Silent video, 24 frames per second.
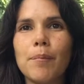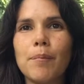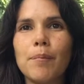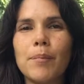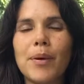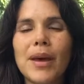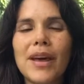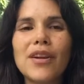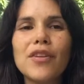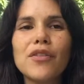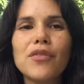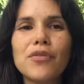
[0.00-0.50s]

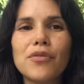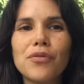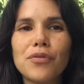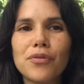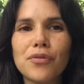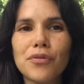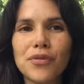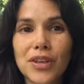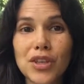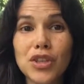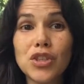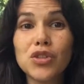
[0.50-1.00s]

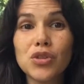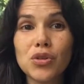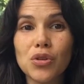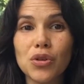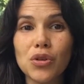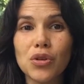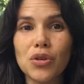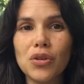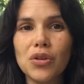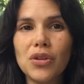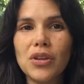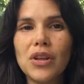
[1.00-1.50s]

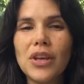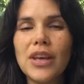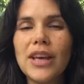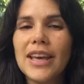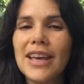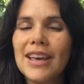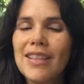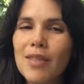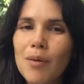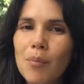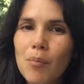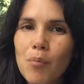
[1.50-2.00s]
beneficial
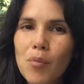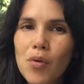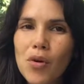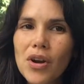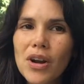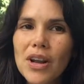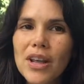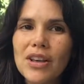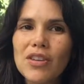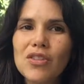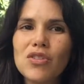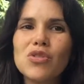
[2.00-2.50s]
in the
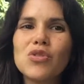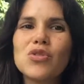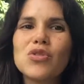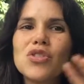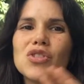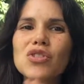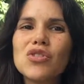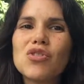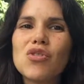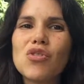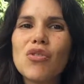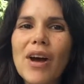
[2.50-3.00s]
mornings to
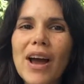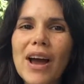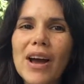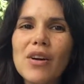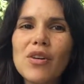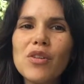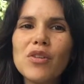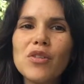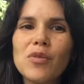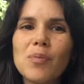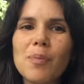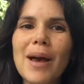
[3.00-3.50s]
just
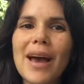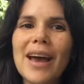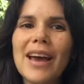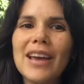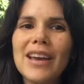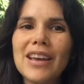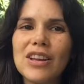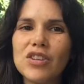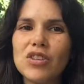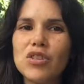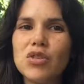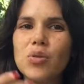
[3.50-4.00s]
ground
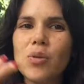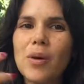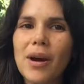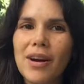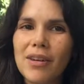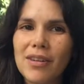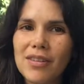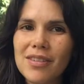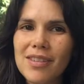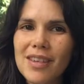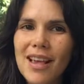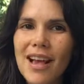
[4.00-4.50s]
back into
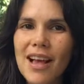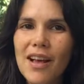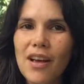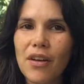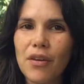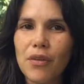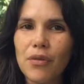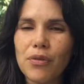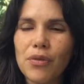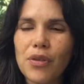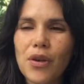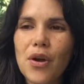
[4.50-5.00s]
ourselves.